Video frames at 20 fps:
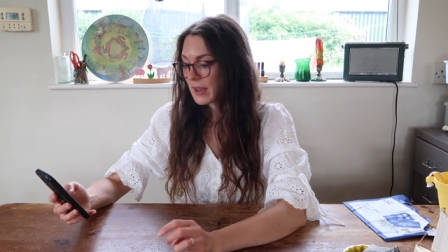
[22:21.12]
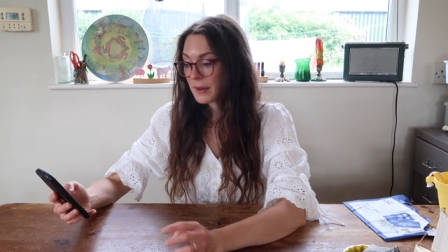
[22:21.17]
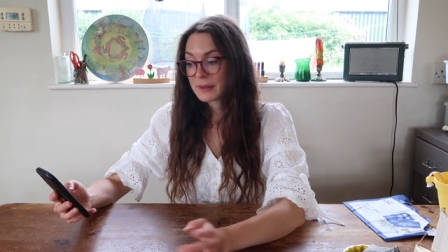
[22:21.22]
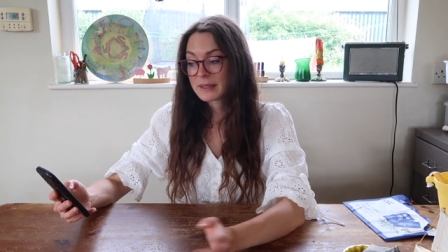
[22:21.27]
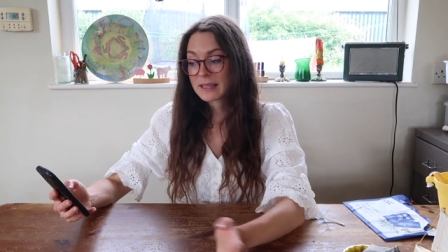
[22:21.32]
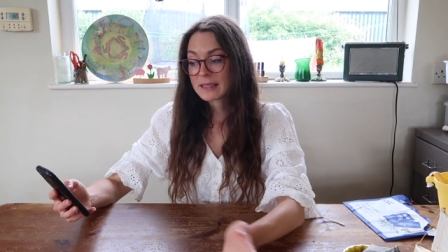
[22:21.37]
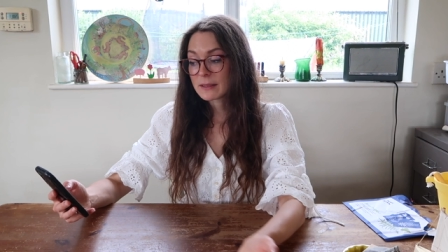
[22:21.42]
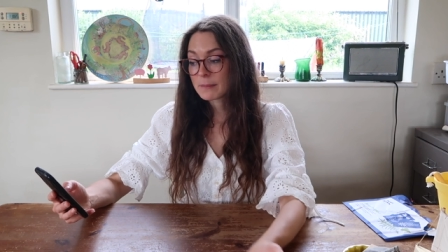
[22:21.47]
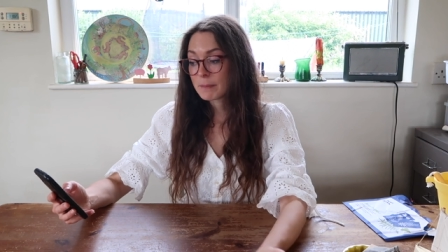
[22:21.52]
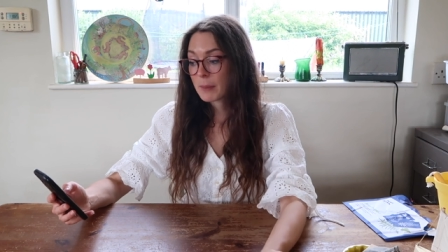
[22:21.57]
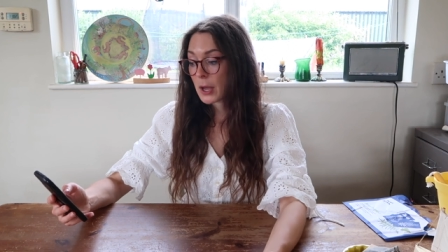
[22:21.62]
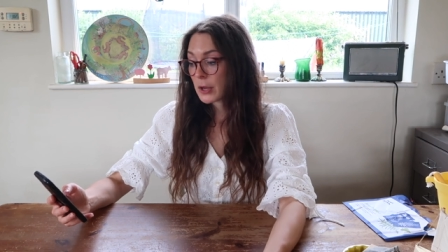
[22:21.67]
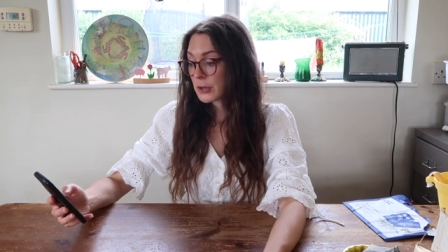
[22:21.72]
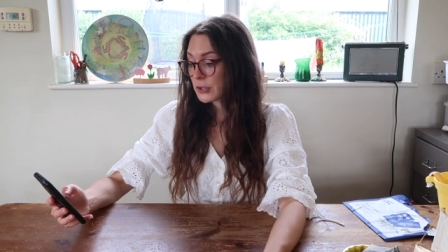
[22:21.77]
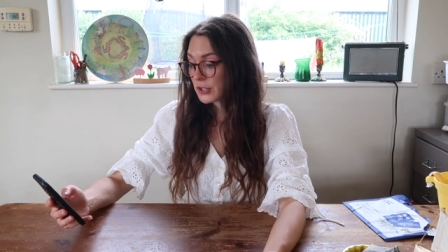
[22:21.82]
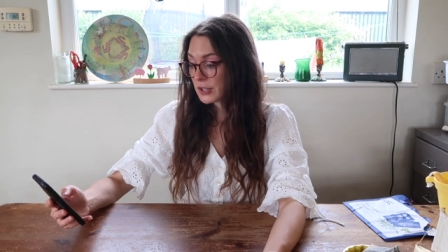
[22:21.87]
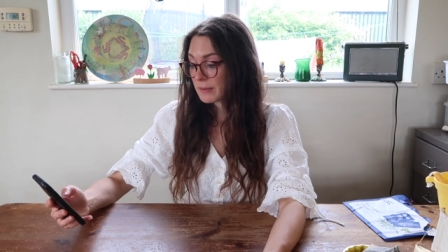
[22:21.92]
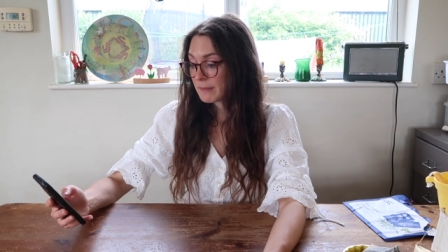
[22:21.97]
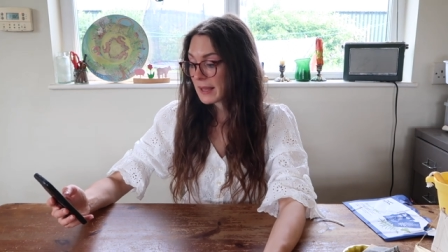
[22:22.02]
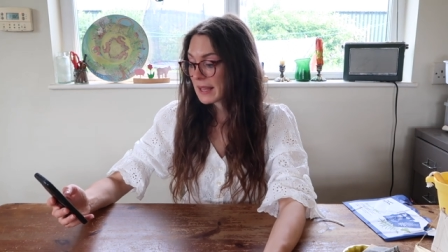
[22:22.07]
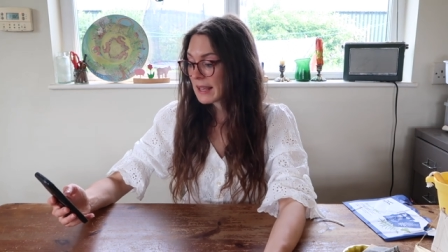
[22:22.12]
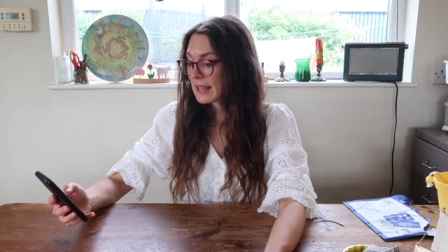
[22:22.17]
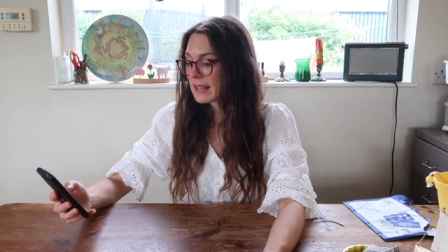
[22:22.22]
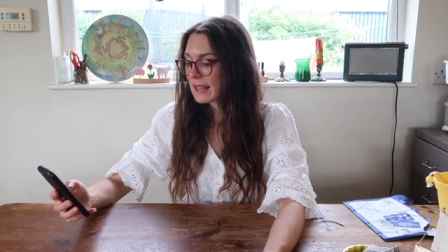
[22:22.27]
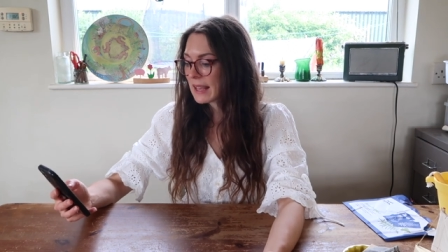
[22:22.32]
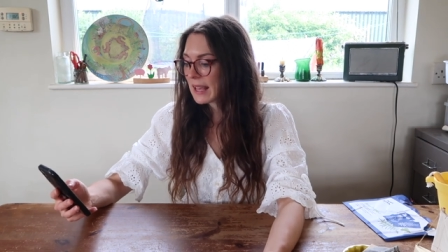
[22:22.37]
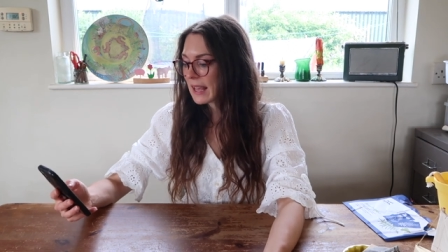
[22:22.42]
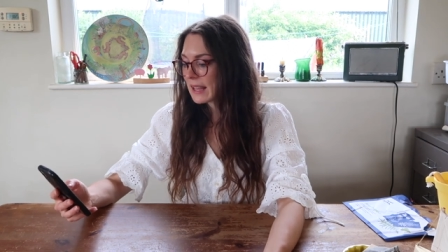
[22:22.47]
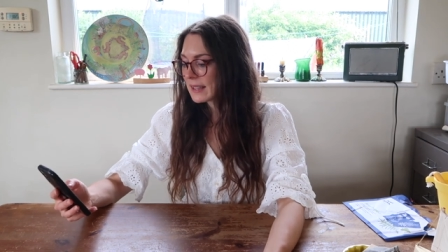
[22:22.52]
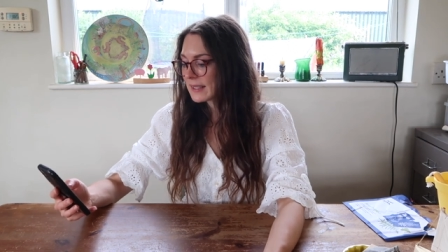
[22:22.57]
little potion
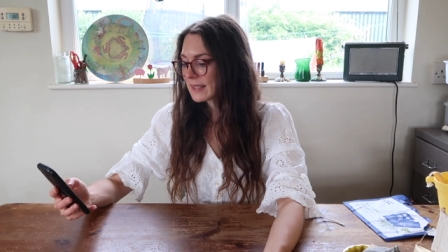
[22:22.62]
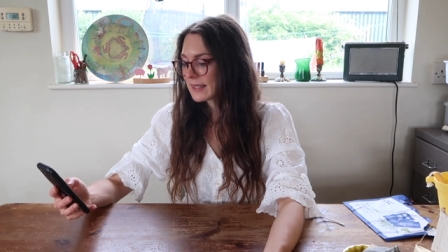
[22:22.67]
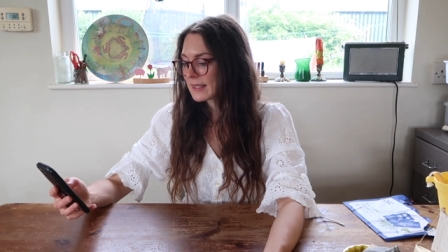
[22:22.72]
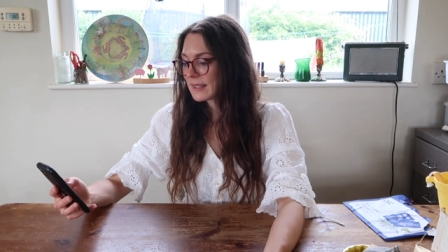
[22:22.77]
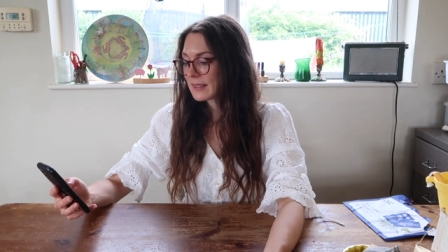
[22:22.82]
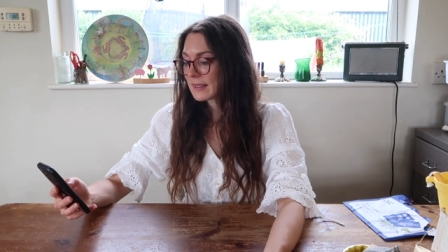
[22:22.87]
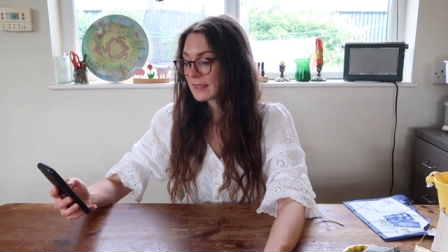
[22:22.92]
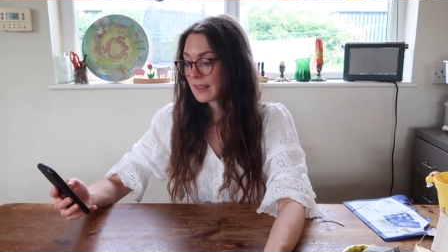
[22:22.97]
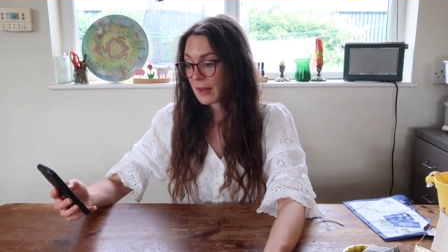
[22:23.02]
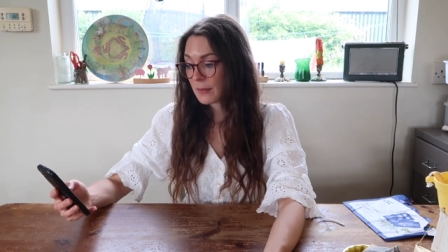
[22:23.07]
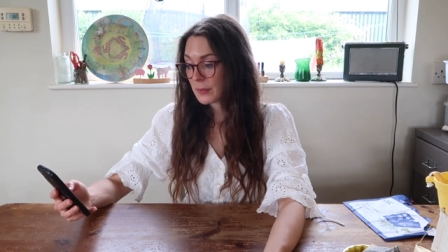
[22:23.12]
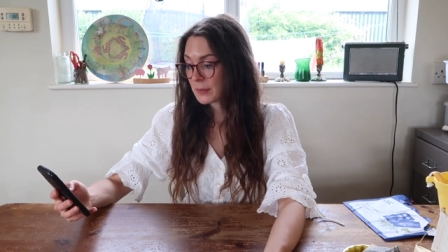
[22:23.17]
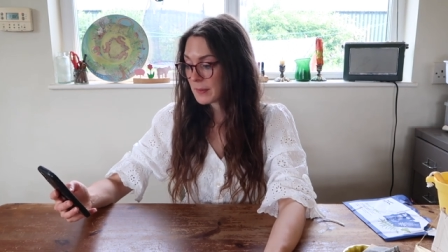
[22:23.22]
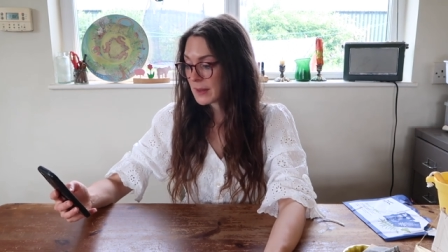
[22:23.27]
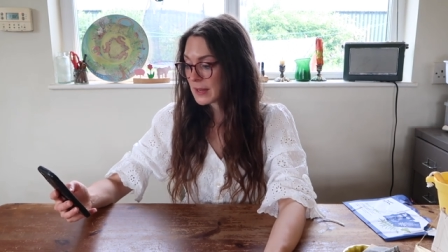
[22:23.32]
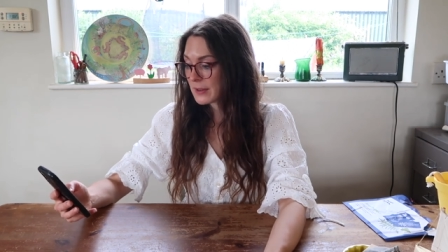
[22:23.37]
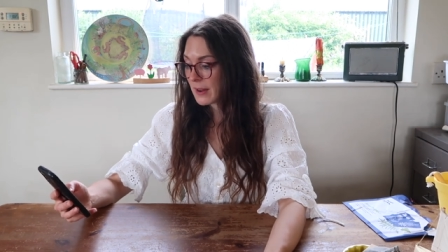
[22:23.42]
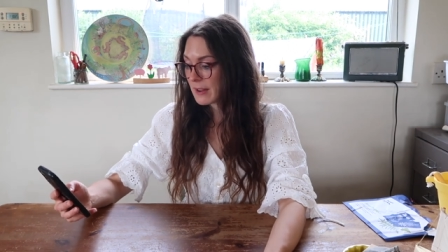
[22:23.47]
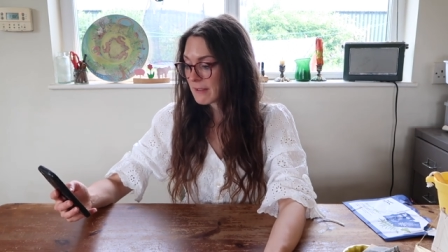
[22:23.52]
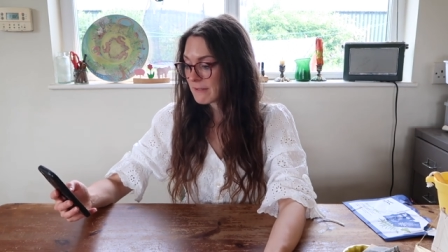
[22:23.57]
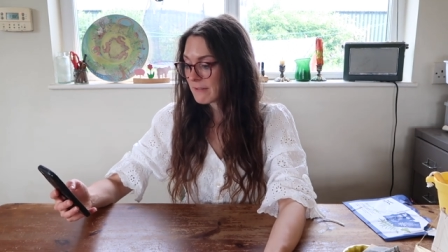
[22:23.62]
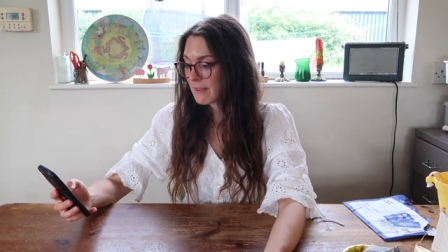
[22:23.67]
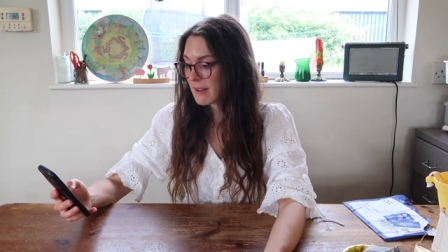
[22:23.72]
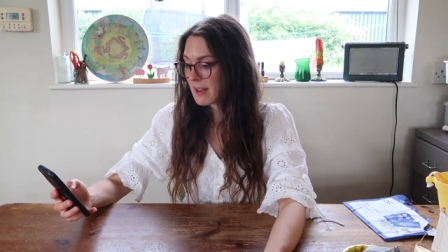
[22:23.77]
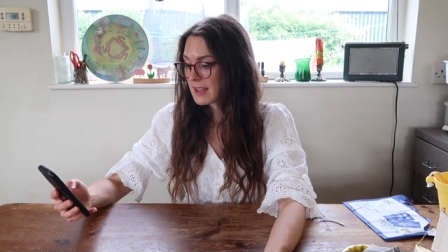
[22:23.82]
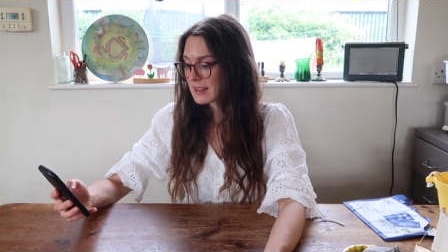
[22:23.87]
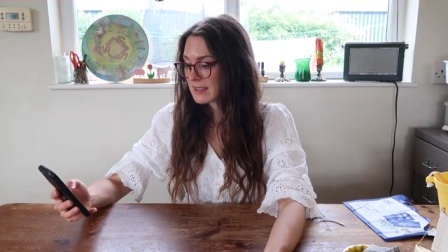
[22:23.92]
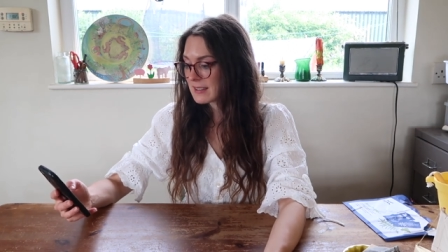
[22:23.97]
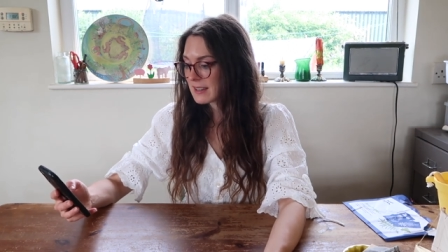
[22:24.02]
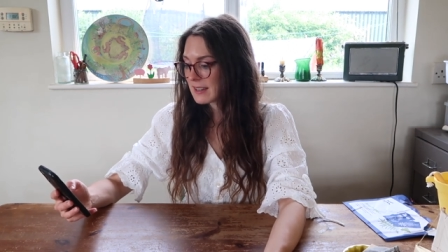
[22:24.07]
making kits, that would be great
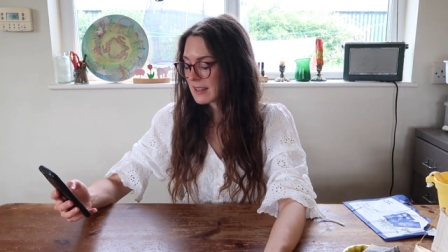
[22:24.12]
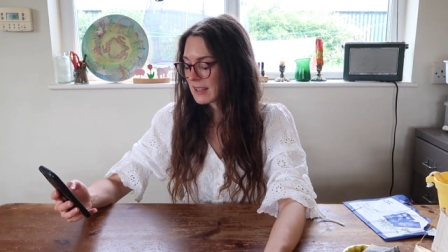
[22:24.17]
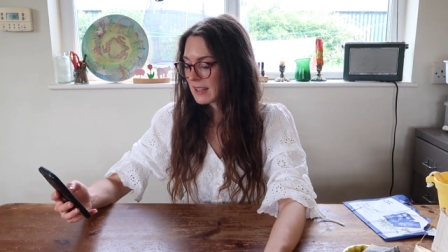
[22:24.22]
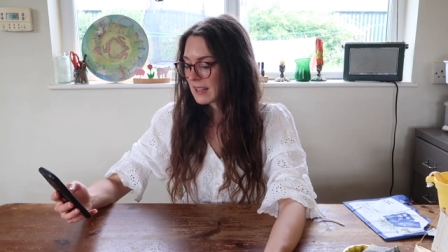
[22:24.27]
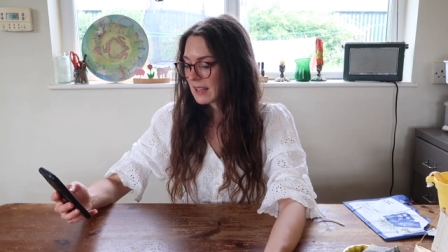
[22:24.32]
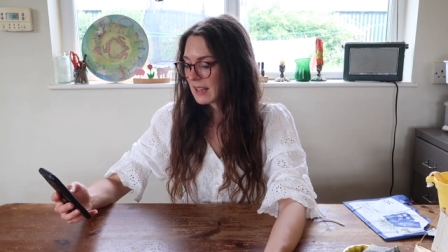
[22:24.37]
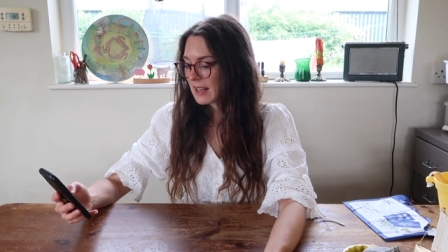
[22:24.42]
fun.